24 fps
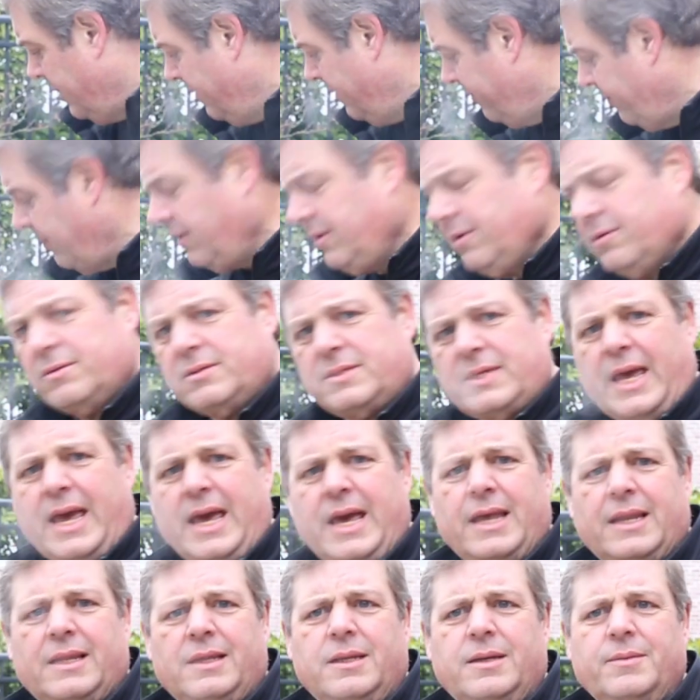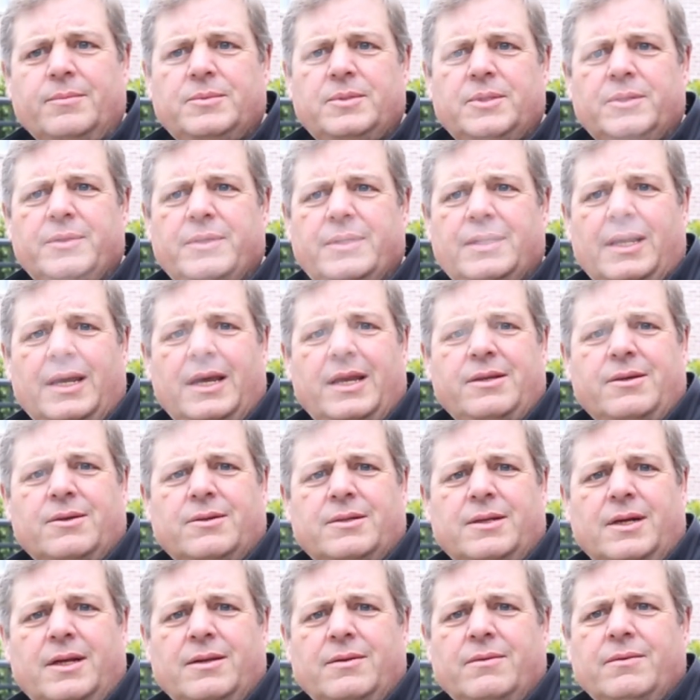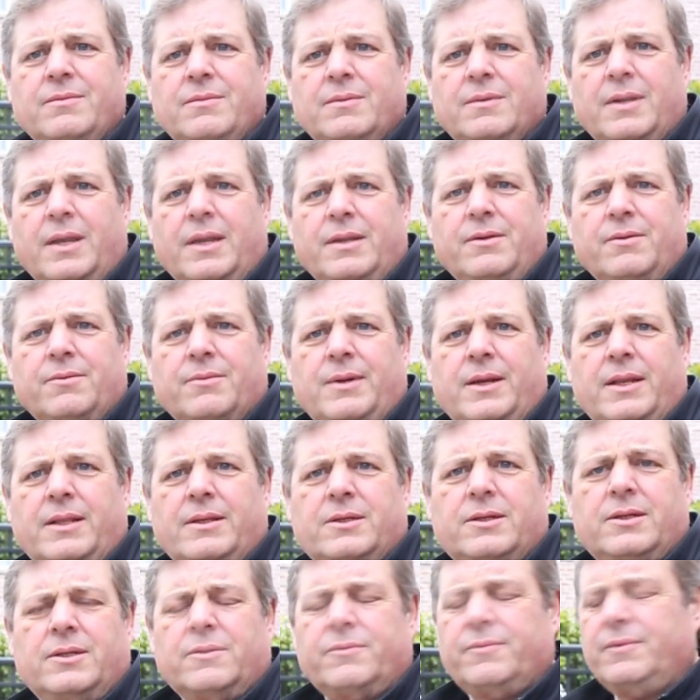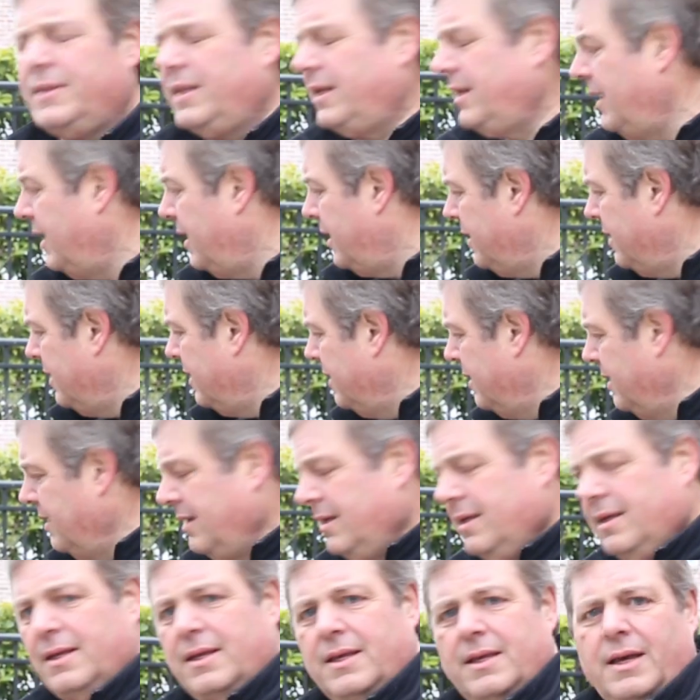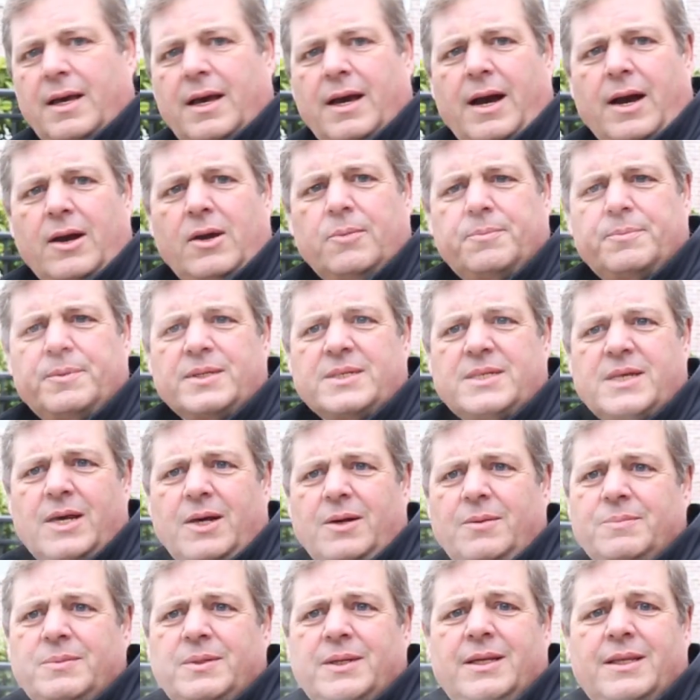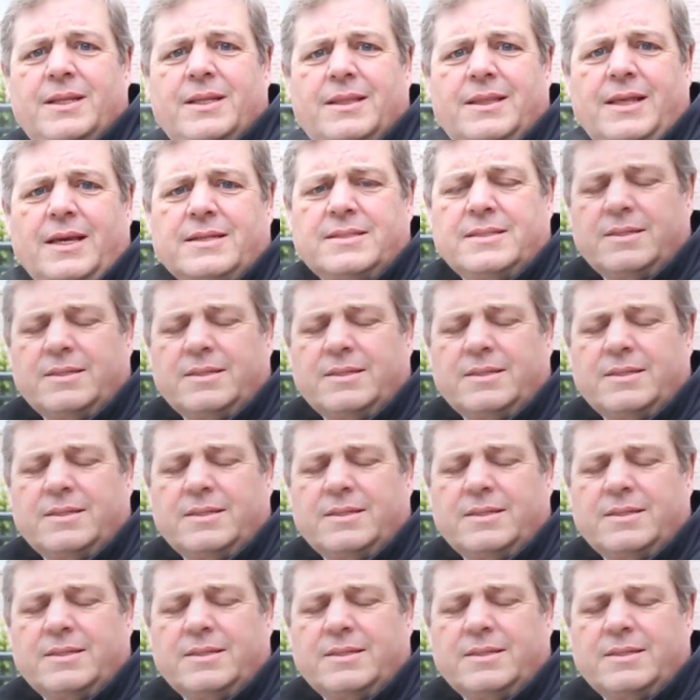you have to do is add lump to it and you're done and you're ready to cook for the day. I hope this helped. Thanks